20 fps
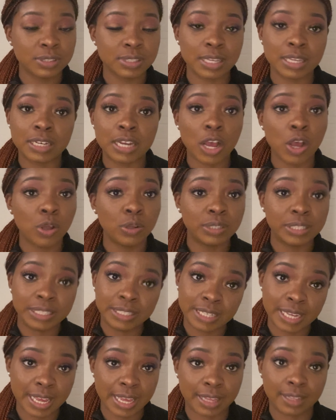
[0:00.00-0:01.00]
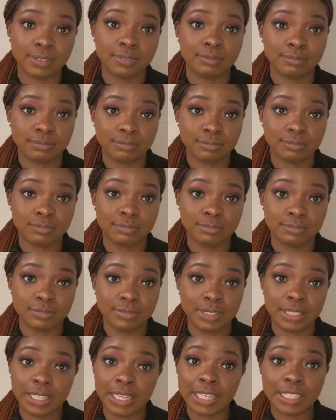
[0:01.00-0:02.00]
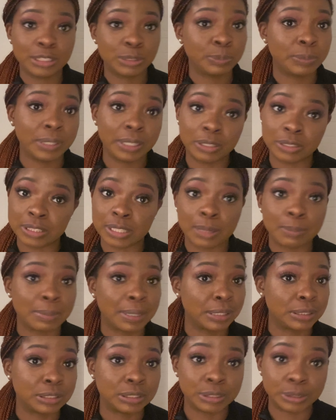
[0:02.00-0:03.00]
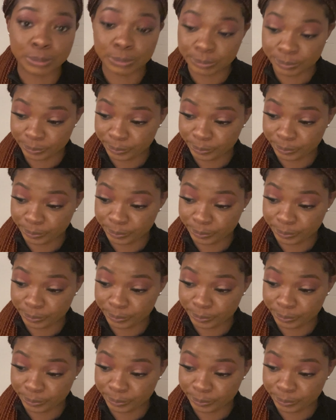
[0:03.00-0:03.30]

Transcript: and not only that, guess what else I'm about to do?